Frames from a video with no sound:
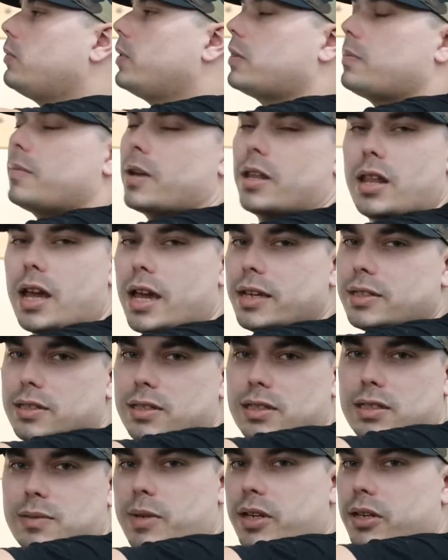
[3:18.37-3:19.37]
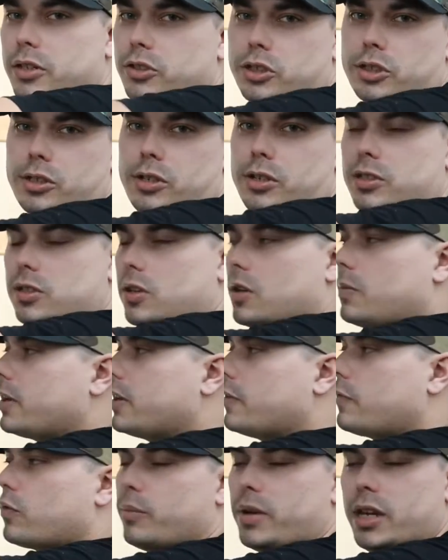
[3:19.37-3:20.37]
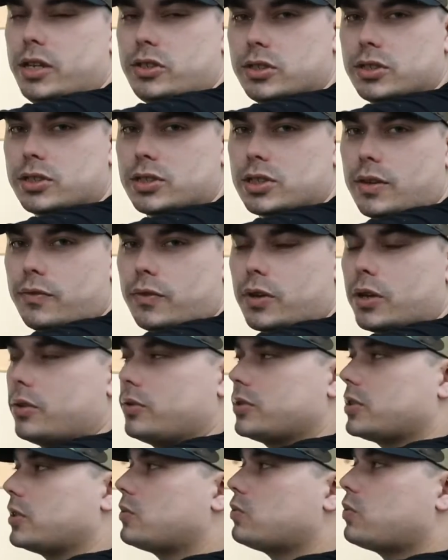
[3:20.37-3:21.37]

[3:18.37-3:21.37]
with my license, my insurance, all my information and stuff goes.